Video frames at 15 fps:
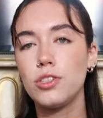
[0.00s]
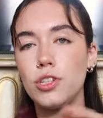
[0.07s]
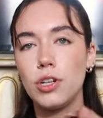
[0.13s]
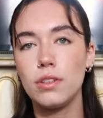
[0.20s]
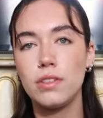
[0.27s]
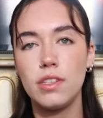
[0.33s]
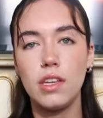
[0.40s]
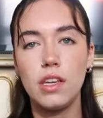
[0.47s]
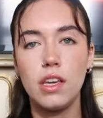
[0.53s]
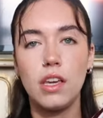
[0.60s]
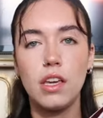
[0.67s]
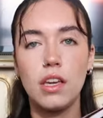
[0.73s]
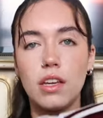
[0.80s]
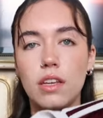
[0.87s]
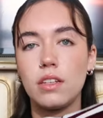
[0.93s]

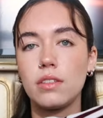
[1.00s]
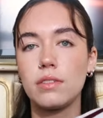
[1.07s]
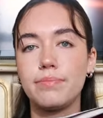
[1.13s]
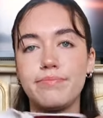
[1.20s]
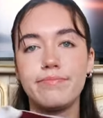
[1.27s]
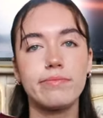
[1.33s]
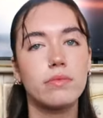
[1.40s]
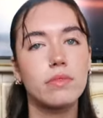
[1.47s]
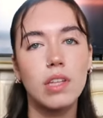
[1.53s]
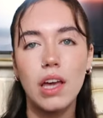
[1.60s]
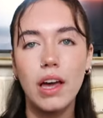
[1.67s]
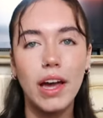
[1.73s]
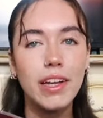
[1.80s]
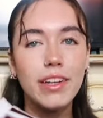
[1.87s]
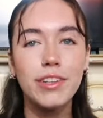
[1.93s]
jersey,
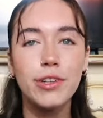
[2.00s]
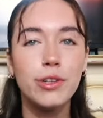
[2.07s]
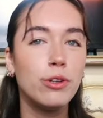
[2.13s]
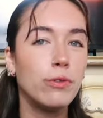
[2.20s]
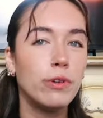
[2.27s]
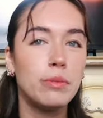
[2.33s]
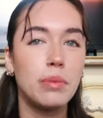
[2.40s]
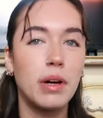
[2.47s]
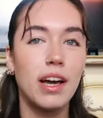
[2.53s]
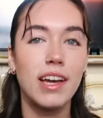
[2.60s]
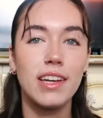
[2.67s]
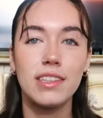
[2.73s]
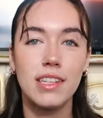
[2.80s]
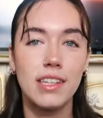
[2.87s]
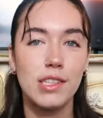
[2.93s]
I knew when
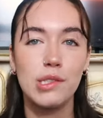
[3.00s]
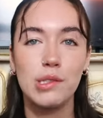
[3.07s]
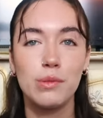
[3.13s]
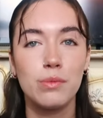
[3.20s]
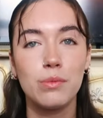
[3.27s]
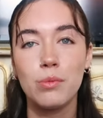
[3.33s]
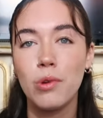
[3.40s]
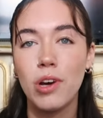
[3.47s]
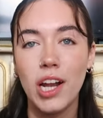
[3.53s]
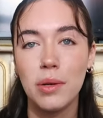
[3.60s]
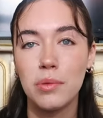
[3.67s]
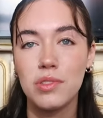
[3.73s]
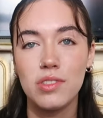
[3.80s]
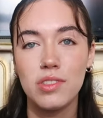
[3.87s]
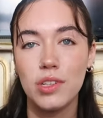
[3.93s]
buying this what I
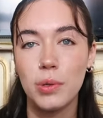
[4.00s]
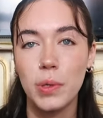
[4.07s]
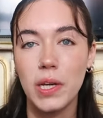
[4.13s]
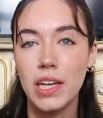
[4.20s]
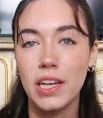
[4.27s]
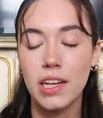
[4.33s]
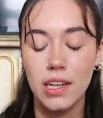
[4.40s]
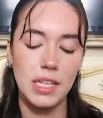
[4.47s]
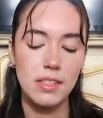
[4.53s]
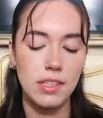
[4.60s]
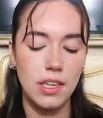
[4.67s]
was doing. It's